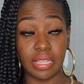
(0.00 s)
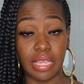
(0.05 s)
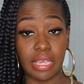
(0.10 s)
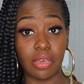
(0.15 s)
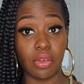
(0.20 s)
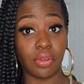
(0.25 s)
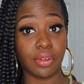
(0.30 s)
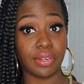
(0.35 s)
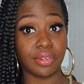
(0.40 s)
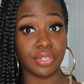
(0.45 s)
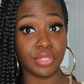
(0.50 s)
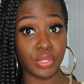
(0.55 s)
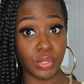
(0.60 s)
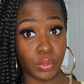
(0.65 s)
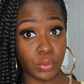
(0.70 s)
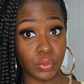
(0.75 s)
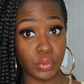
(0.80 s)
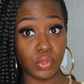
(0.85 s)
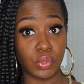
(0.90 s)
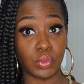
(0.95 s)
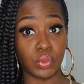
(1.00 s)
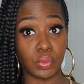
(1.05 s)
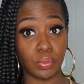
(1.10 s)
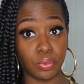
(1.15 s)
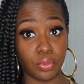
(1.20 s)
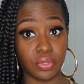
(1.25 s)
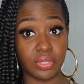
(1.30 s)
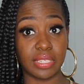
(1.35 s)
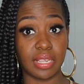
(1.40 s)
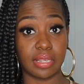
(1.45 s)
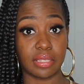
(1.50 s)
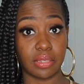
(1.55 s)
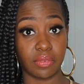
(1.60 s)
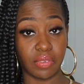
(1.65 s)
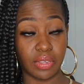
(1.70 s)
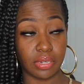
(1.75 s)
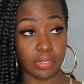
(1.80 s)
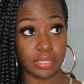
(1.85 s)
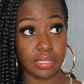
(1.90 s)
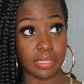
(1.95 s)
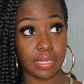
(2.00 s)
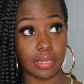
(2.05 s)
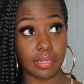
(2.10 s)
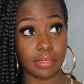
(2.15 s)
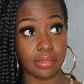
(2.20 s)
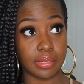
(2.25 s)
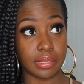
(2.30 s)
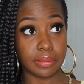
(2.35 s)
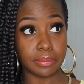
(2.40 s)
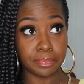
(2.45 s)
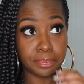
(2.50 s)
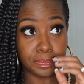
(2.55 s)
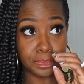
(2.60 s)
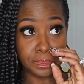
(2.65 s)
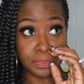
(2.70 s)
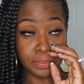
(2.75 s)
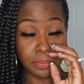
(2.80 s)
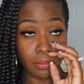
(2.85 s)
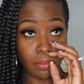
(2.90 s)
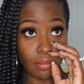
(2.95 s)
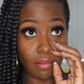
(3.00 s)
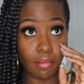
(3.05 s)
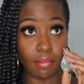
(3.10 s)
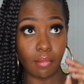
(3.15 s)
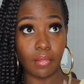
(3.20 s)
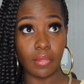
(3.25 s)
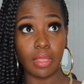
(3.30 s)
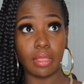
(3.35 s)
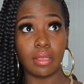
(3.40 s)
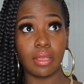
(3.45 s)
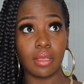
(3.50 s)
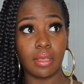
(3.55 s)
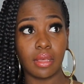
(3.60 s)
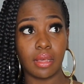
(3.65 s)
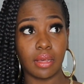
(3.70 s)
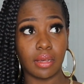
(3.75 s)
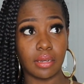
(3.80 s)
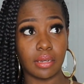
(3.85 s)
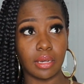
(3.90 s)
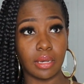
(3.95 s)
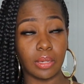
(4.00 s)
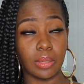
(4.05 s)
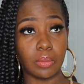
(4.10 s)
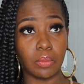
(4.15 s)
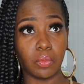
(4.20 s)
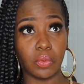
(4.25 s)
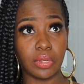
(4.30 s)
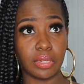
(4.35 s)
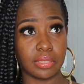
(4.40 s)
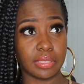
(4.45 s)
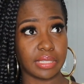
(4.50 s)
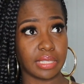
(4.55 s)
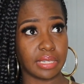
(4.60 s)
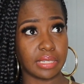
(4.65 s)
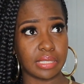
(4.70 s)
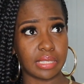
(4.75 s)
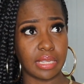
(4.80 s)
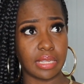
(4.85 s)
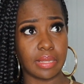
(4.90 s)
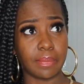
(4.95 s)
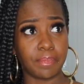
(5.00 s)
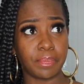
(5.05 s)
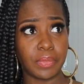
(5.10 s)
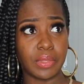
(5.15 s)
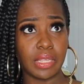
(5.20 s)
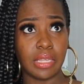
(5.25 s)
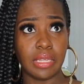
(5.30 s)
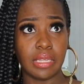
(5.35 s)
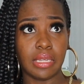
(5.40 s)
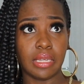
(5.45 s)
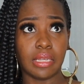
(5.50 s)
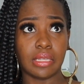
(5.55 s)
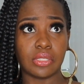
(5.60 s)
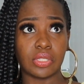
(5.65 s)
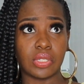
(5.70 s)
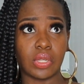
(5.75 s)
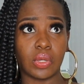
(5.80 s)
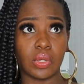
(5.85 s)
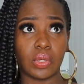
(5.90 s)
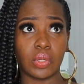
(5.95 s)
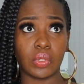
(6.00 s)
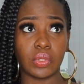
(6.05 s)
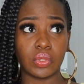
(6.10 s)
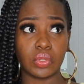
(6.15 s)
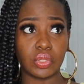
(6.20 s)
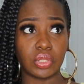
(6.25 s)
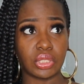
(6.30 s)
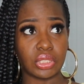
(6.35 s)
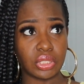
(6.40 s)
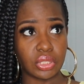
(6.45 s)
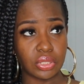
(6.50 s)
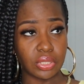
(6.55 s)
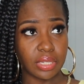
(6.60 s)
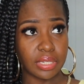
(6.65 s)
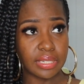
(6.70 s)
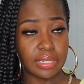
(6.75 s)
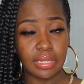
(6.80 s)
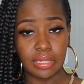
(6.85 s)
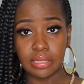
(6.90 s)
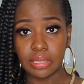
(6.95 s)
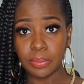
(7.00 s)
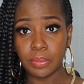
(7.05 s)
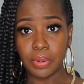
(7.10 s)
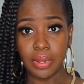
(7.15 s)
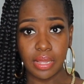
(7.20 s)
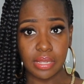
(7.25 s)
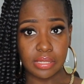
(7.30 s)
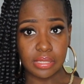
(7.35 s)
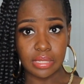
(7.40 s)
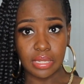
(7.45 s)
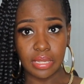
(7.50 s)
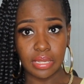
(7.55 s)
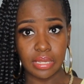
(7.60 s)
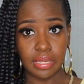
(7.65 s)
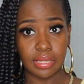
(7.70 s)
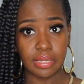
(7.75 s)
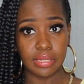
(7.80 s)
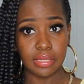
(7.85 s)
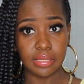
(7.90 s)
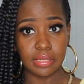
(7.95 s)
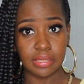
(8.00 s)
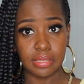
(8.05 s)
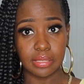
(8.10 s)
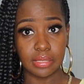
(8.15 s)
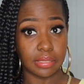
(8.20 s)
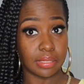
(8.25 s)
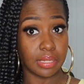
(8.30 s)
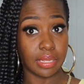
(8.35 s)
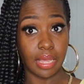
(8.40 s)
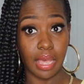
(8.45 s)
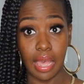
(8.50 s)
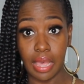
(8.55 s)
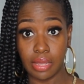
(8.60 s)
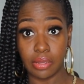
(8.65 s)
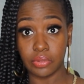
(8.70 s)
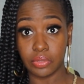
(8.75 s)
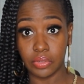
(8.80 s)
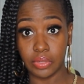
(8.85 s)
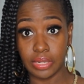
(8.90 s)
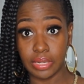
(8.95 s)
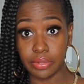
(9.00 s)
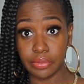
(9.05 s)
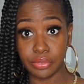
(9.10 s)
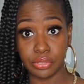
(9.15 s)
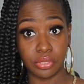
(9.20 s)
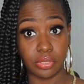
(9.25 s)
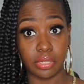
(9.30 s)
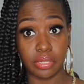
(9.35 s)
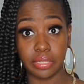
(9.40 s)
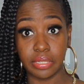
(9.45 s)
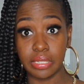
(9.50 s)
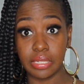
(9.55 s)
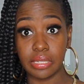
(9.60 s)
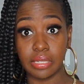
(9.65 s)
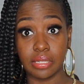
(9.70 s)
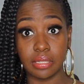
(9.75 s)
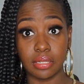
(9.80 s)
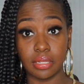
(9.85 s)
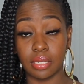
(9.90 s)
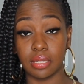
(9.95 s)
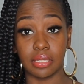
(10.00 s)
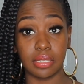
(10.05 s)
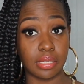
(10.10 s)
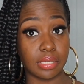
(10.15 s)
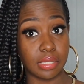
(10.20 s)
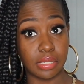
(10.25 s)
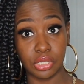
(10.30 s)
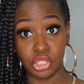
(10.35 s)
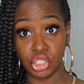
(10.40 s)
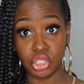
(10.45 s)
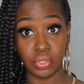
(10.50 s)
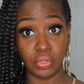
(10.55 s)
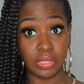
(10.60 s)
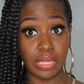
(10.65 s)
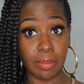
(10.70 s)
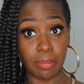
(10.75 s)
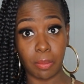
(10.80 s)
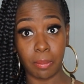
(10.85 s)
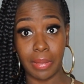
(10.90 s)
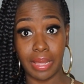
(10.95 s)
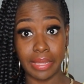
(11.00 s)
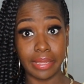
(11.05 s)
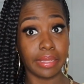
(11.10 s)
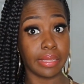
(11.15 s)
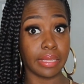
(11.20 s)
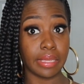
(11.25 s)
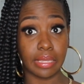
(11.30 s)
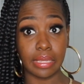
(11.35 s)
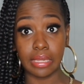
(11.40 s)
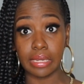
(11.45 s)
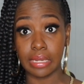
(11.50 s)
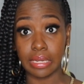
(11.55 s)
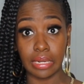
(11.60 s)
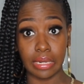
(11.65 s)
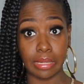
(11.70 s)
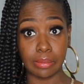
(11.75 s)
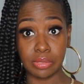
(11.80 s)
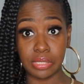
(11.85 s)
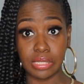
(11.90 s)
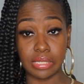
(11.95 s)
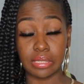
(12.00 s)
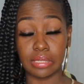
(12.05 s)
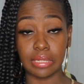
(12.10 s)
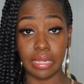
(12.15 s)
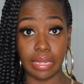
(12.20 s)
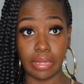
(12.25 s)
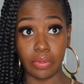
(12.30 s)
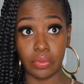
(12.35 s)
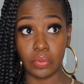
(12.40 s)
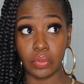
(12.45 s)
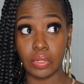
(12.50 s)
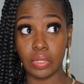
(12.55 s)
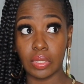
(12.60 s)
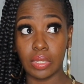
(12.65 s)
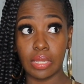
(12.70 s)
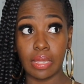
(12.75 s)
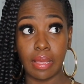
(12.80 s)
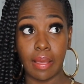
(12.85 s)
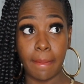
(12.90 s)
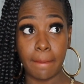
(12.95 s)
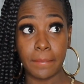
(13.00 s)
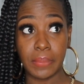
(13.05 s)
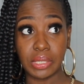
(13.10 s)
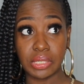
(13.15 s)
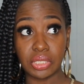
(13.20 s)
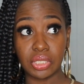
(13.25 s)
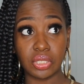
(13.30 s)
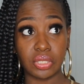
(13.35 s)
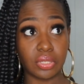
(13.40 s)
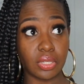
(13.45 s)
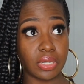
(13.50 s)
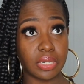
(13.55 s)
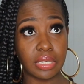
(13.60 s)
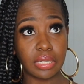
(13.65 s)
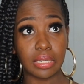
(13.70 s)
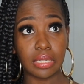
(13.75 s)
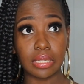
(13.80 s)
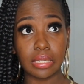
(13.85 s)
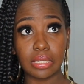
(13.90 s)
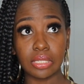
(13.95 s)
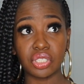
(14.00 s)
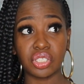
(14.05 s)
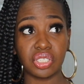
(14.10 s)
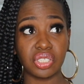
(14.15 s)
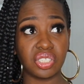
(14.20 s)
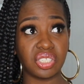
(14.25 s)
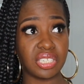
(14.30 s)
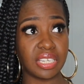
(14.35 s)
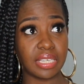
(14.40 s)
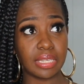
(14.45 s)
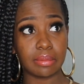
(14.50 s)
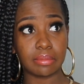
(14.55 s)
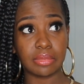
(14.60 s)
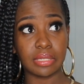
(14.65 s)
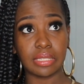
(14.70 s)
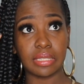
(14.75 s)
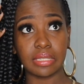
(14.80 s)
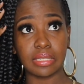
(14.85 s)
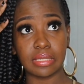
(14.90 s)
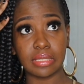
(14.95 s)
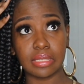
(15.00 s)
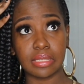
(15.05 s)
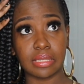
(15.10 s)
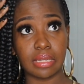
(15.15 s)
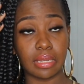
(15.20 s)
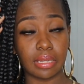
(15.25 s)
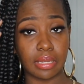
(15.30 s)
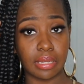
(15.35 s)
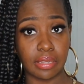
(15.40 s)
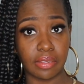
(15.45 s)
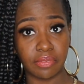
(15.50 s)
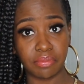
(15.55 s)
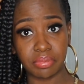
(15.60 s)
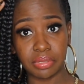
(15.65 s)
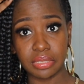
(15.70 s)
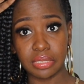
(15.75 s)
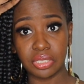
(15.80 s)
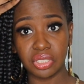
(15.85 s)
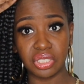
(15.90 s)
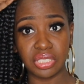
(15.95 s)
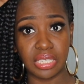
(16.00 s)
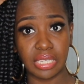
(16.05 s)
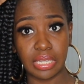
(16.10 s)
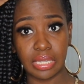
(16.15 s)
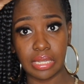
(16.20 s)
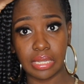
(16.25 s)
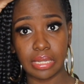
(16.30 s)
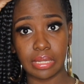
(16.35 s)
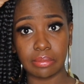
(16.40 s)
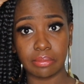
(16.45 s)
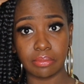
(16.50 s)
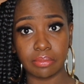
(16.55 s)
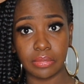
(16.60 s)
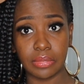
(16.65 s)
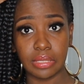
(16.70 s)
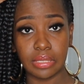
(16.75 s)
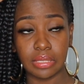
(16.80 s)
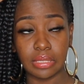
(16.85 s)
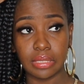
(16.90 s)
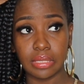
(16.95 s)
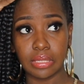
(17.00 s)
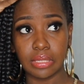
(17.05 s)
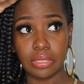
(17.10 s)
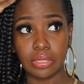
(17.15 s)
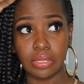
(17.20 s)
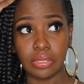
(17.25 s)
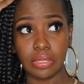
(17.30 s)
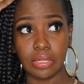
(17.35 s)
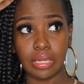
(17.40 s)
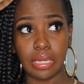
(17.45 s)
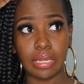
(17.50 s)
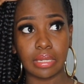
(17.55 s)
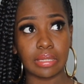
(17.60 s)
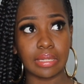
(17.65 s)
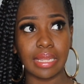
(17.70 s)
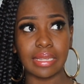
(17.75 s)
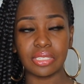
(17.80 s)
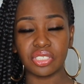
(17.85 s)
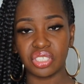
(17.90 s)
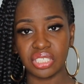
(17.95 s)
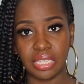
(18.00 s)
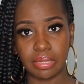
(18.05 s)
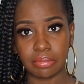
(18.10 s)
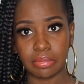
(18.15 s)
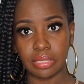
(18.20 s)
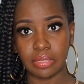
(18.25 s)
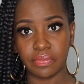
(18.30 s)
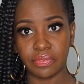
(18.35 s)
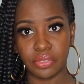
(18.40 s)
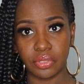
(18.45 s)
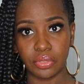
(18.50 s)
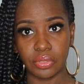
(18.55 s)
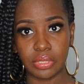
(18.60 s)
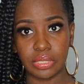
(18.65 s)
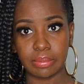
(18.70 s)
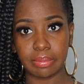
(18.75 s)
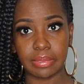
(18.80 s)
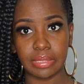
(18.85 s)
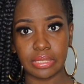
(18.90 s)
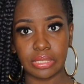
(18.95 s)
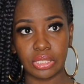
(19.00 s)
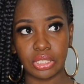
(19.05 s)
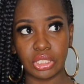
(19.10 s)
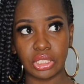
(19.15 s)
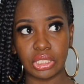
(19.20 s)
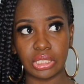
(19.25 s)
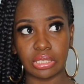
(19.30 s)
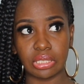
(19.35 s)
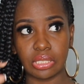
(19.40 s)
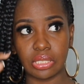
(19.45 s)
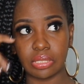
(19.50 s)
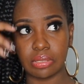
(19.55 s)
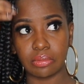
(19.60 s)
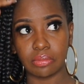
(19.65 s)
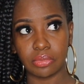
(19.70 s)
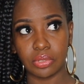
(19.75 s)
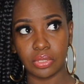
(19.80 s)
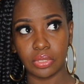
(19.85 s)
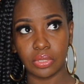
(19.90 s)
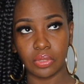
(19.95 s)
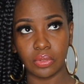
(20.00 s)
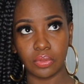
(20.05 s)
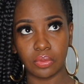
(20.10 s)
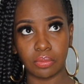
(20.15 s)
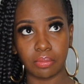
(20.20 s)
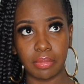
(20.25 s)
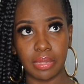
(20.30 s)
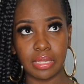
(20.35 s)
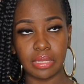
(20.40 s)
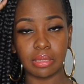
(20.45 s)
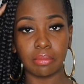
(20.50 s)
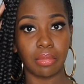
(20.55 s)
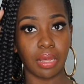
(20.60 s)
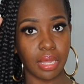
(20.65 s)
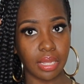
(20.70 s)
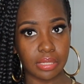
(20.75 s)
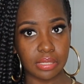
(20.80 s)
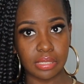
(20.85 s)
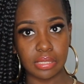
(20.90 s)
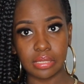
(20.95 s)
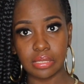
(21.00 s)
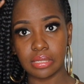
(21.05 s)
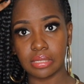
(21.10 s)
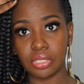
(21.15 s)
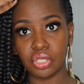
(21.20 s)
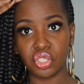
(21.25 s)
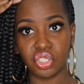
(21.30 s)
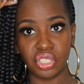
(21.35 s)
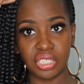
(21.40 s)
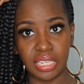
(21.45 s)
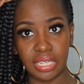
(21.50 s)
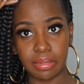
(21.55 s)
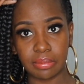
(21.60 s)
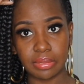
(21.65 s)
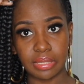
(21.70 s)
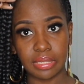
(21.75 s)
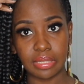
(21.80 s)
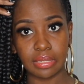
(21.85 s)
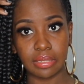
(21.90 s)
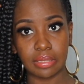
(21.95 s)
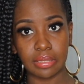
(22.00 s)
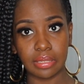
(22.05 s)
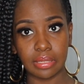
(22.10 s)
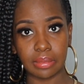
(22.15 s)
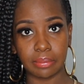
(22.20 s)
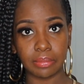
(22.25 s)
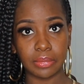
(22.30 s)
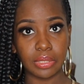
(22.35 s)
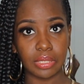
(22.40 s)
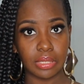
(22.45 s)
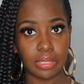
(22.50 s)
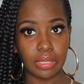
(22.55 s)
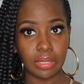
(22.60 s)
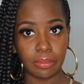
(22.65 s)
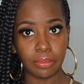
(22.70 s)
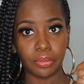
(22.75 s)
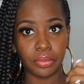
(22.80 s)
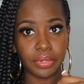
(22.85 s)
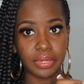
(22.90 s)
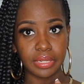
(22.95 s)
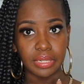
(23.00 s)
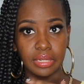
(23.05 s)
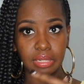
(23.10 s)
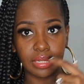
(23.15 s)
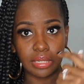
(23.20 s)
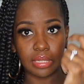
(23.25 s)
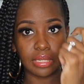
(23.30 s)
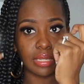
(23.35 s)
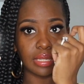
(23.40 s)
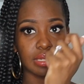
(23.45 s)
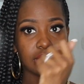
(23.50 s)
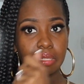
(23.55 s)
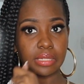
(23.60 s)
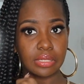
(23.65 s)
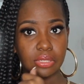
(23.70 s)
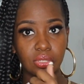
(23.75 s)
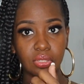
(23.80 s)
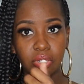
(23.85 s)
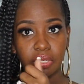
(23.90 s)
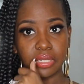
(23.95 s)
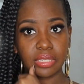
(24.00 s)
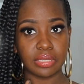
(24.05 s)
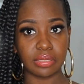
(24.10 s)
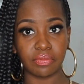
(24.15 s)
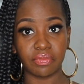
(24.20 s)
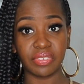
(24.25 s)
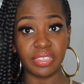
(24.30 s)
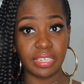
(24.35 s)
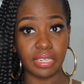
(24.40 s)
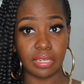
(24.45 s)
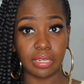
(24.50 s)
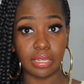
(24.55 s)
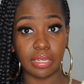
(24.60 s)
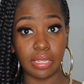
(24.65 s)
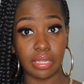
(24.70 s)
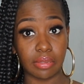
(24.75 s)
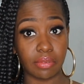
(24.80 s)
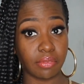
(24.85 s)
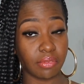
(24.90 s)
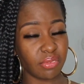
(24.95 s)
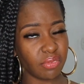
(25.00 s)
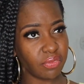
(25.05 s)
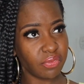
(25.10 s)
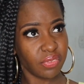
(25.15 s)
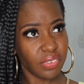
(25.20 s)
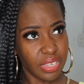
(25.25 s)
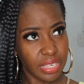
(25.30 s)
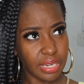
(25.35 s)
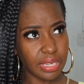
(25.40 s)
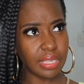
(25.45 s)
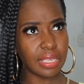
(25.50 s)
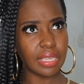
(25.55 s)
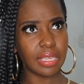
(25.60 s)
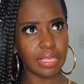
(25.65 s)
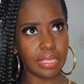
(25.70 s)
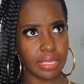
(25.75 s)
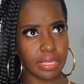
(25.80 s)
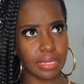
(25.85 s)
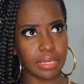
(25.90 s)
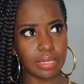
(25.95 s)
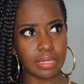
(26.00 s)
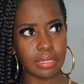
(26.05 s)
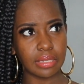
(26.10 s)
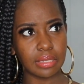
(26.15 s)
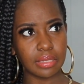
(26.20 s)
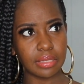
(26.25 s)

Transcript: they are the go-to protective hairstyles. Um, what else can I say? So she started out the process. I don't know how it started because she on top of my head and I'm sitting down. But she started it, she jammed it and stuff, put the jam, not jammed it first, but she, you know, made the boxes, jammed it up, braided it and then started feeding it, feeding it in.